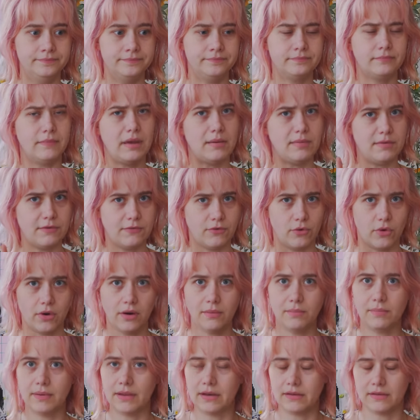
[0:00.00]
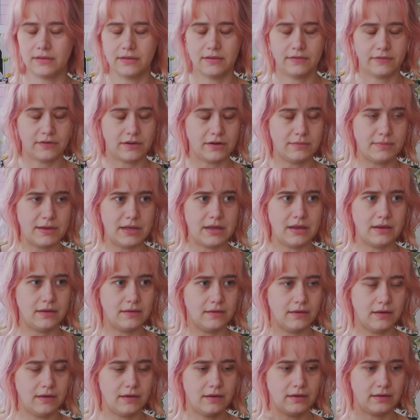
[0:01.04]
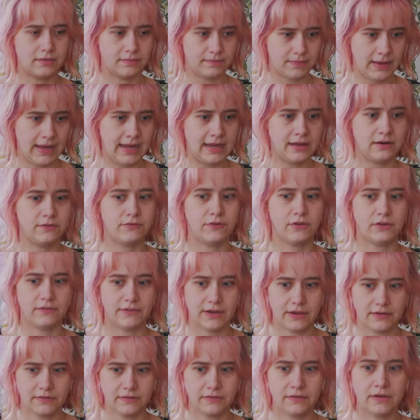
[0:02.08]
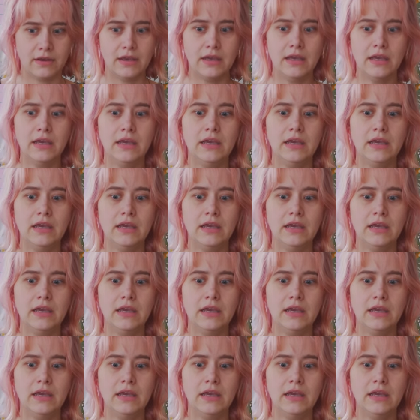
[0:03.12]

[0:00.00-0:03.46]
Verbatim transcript: maybe four, but it's going to be a handful of us.